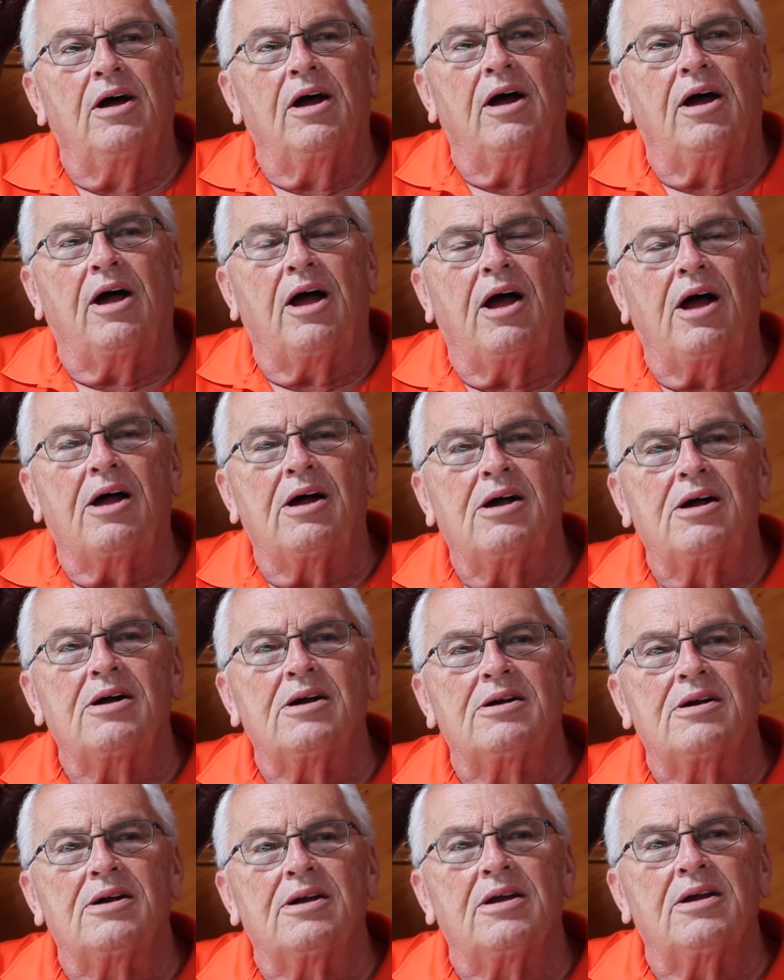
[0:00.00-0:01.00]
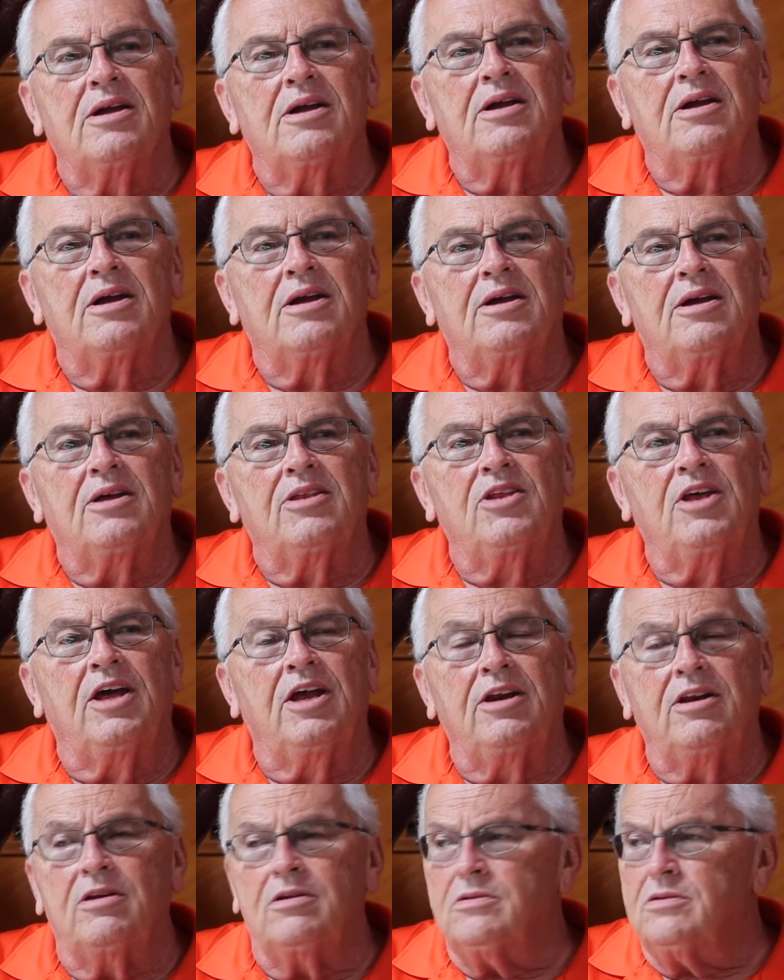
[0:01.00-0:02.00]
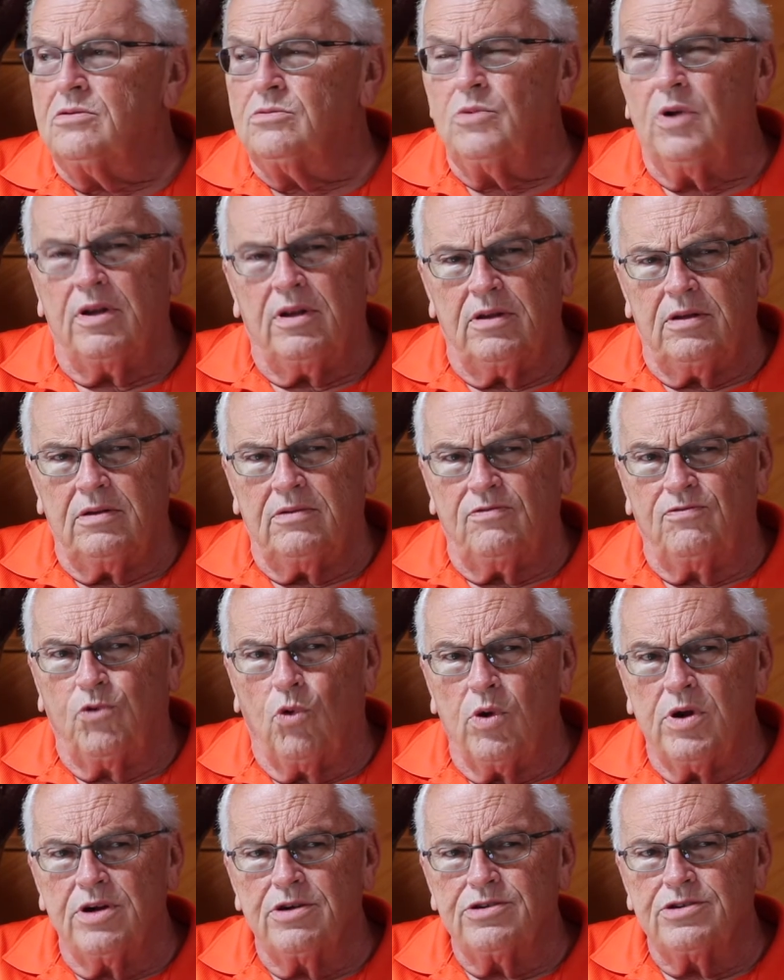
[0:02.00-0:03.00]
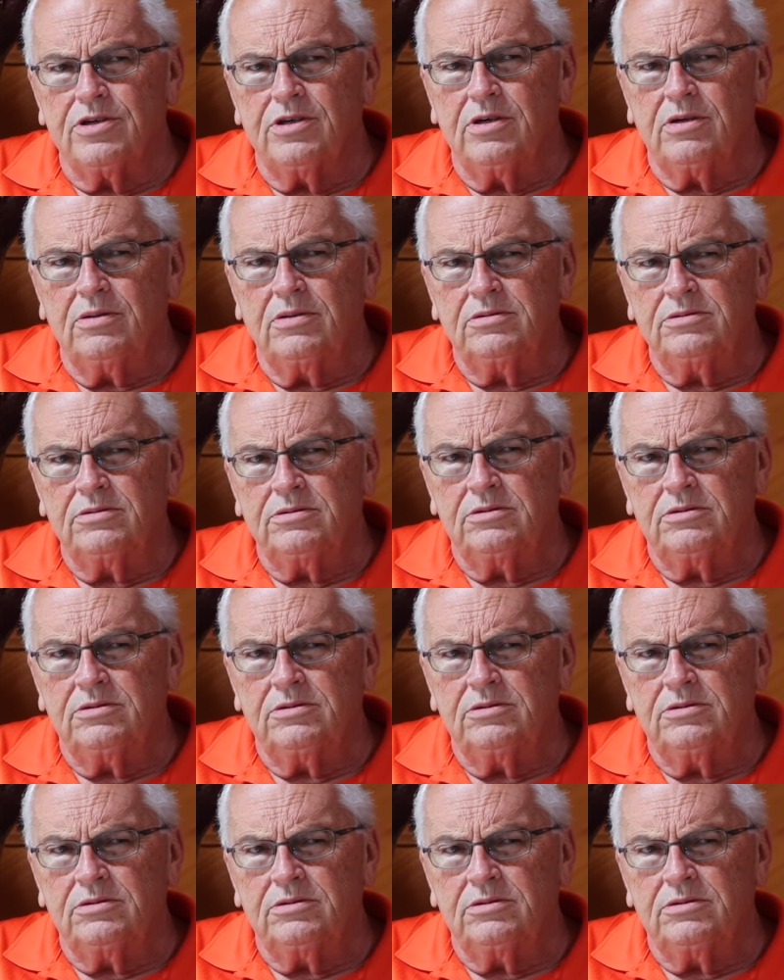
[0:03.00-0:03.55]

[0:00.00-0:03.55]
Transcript: of them. Then, what, 4 years ago?